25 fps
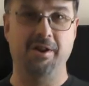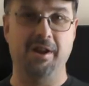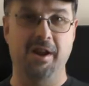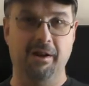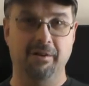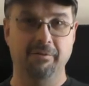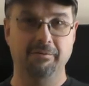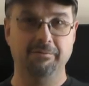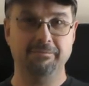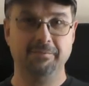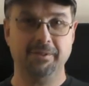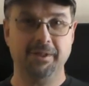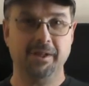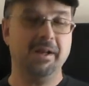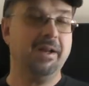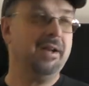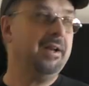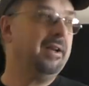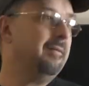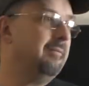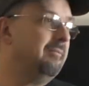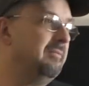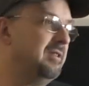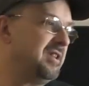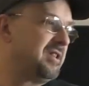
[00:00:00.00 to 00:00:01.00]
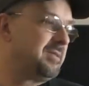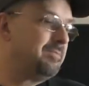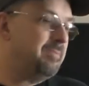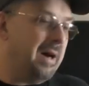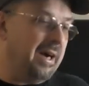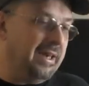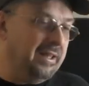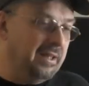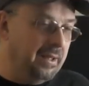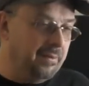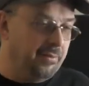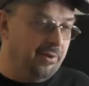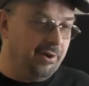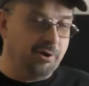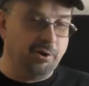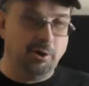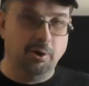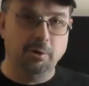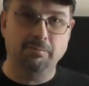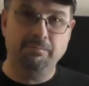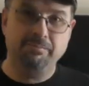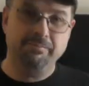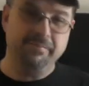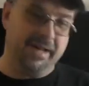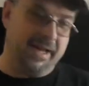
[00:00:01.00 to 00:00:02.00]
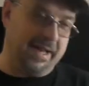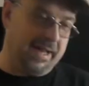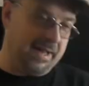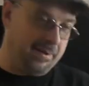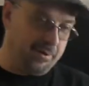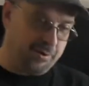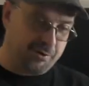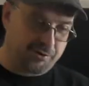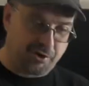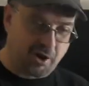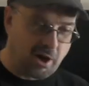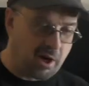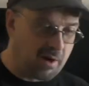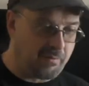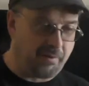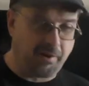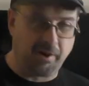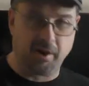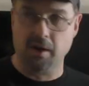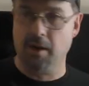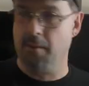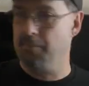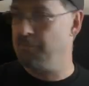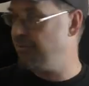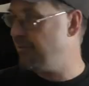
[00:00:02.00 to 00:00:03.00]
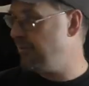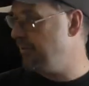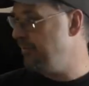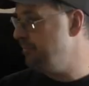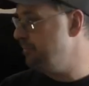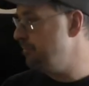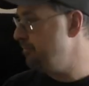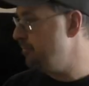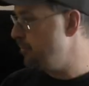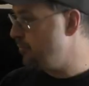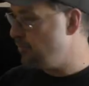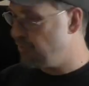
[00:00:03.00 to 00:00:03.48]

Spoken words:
now. It's my living room. Yeah, there's coffee cups and